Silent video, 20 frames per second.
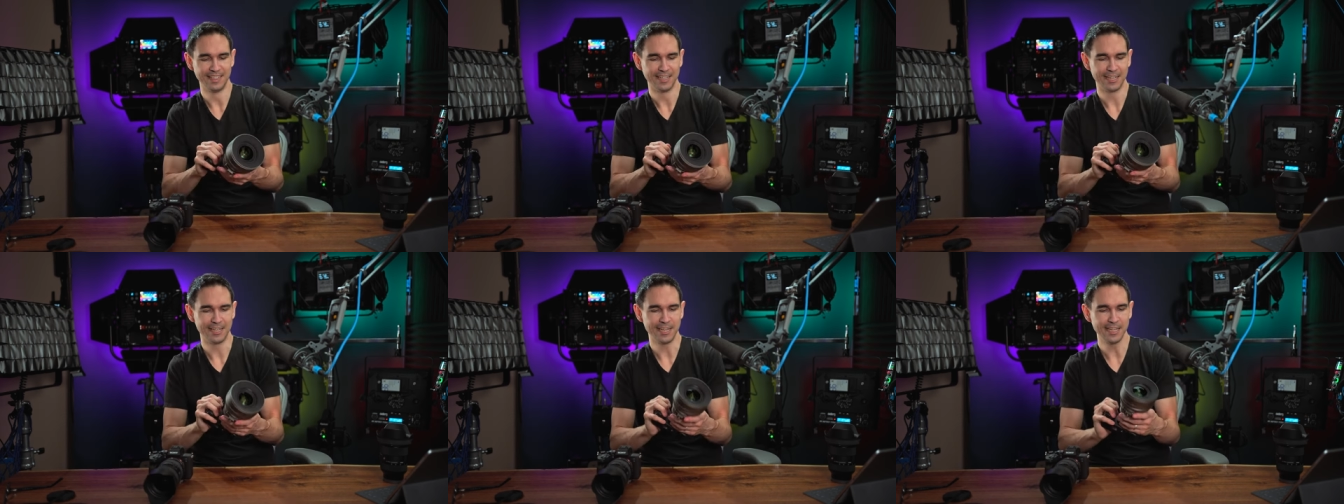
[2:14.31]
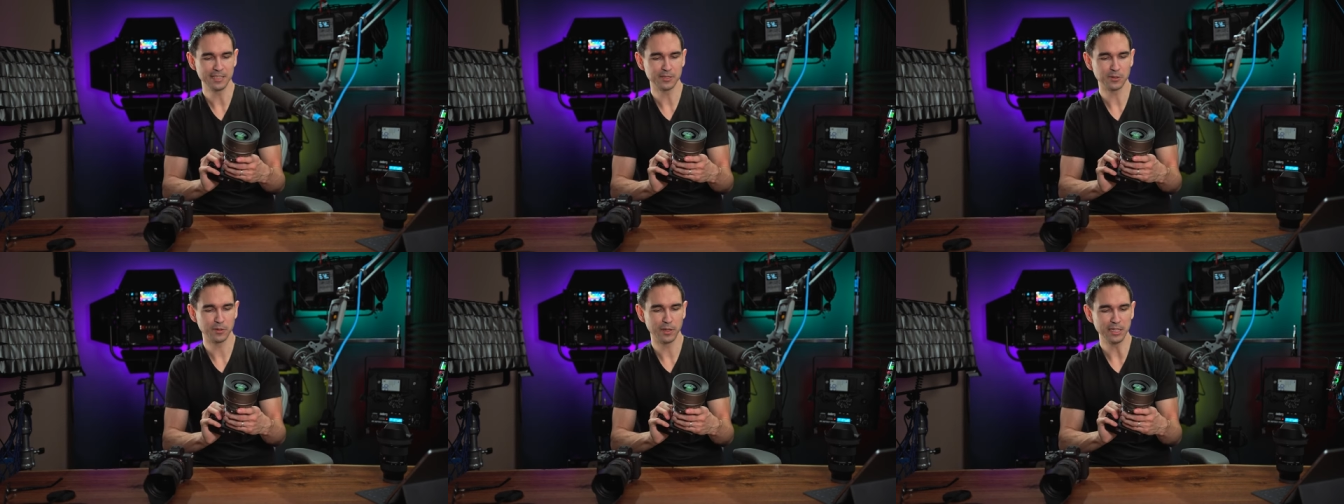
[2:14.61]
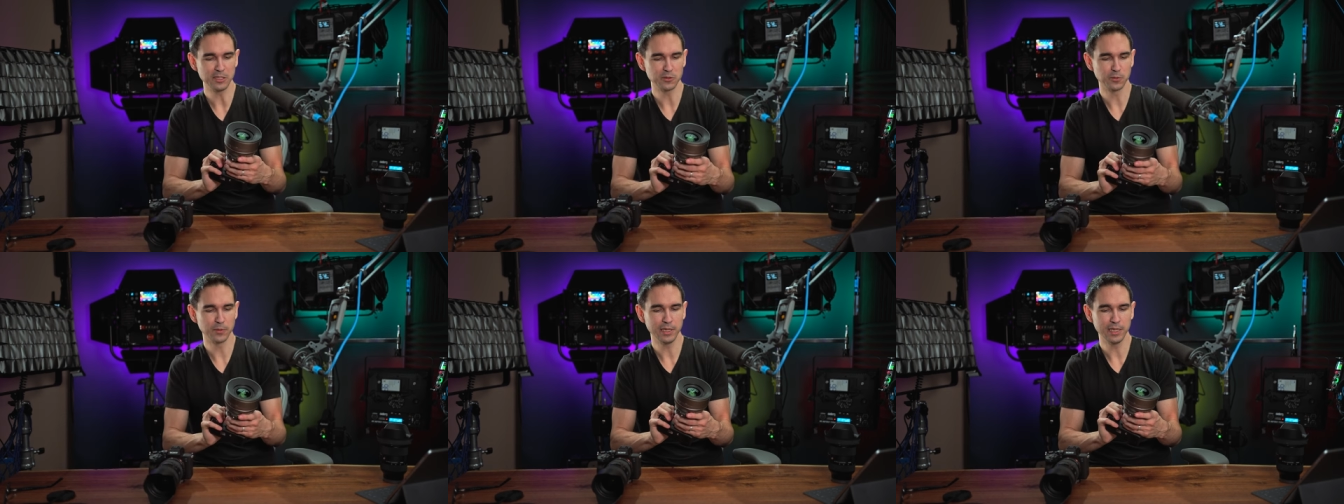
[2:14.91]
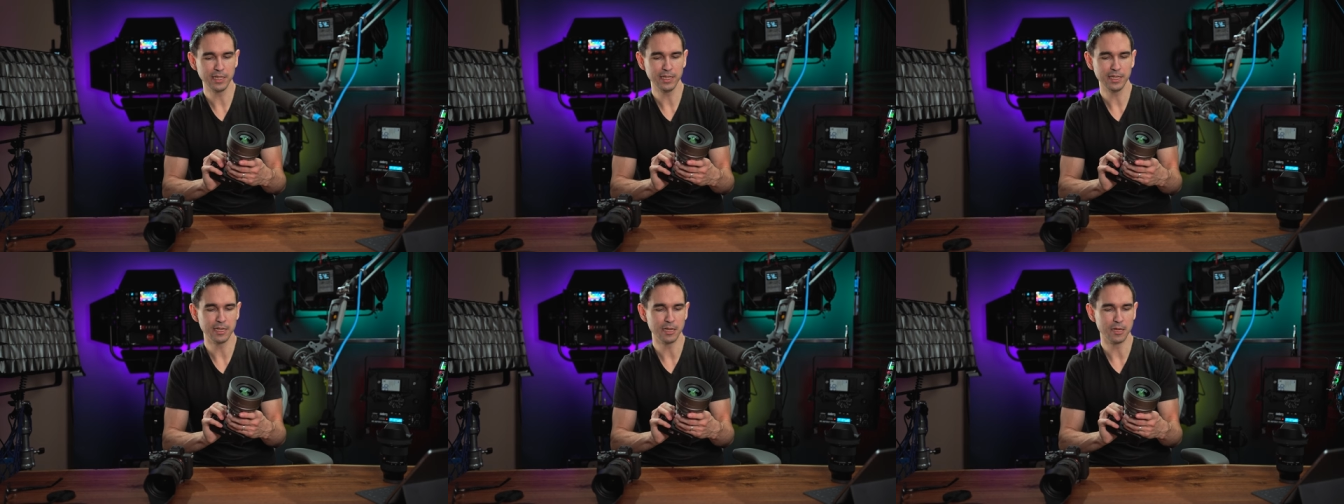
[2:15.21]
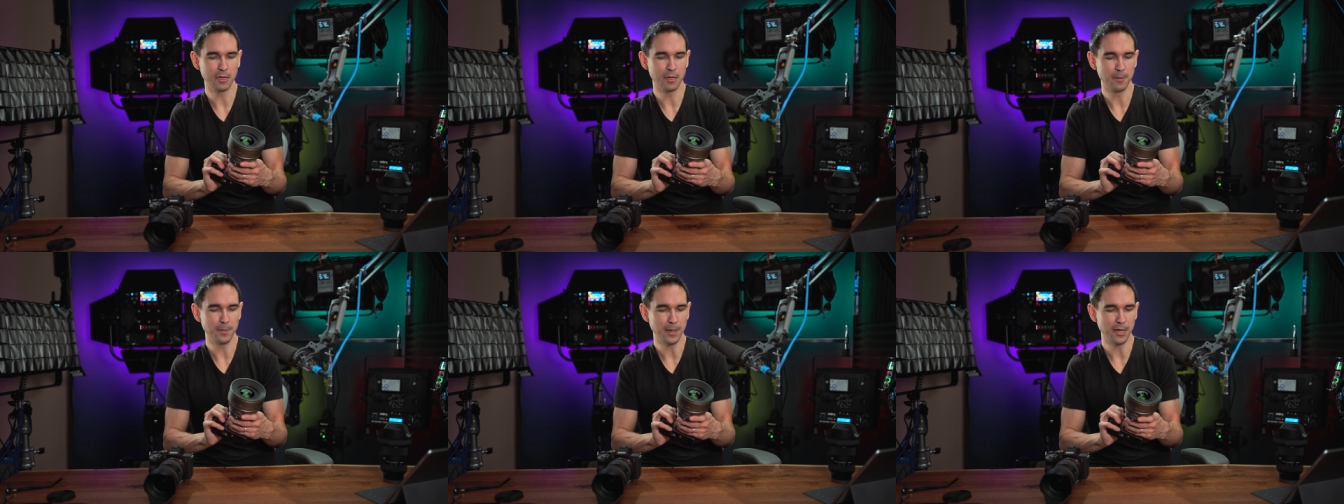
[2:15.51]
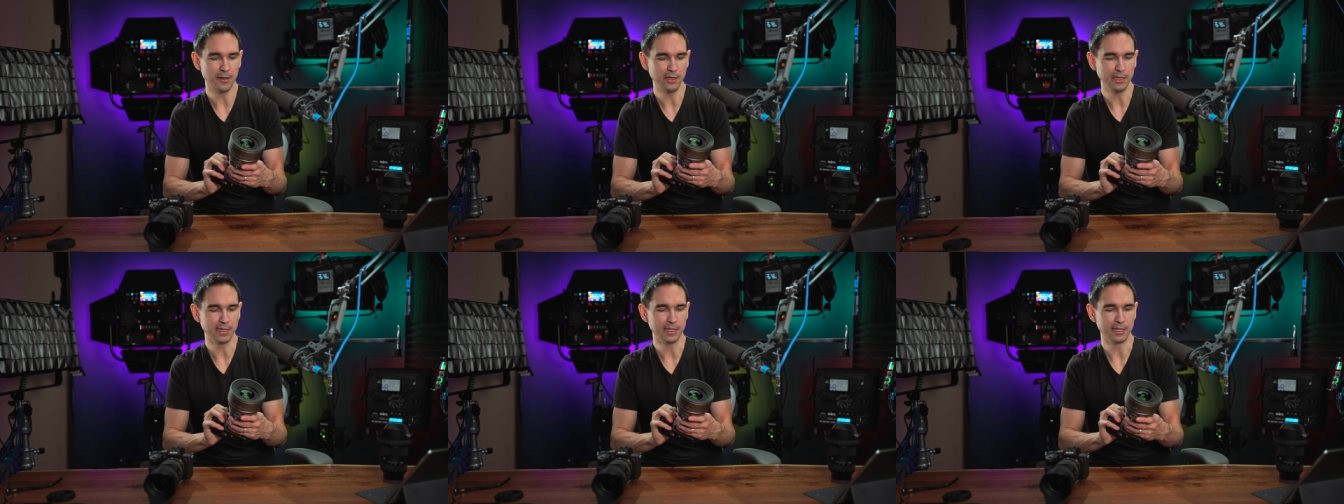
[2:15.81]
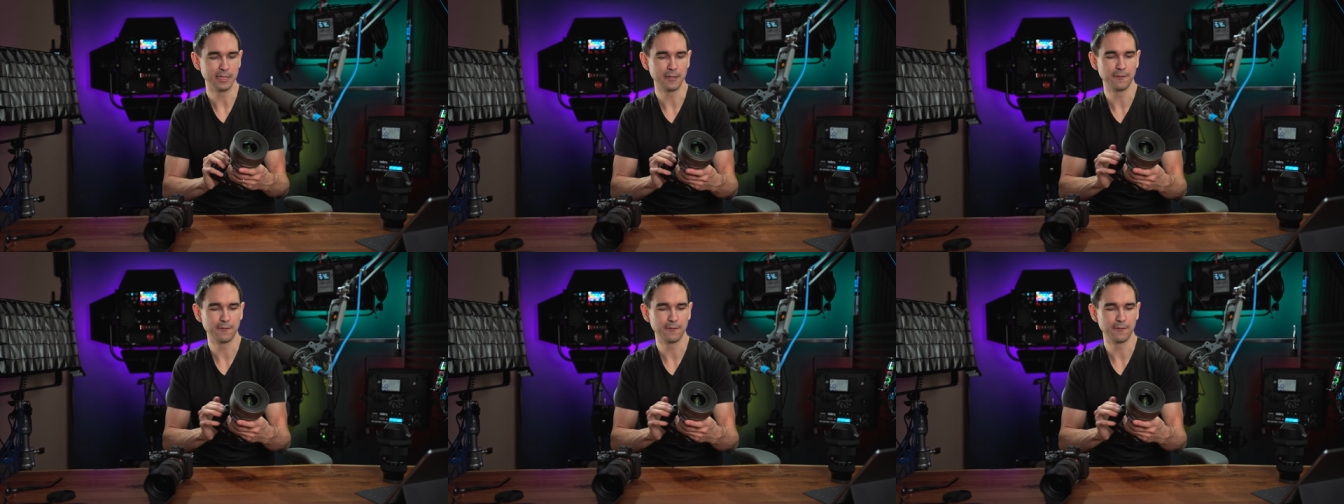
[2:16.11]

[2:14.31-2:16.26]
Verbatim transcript: And that's, that's really about it.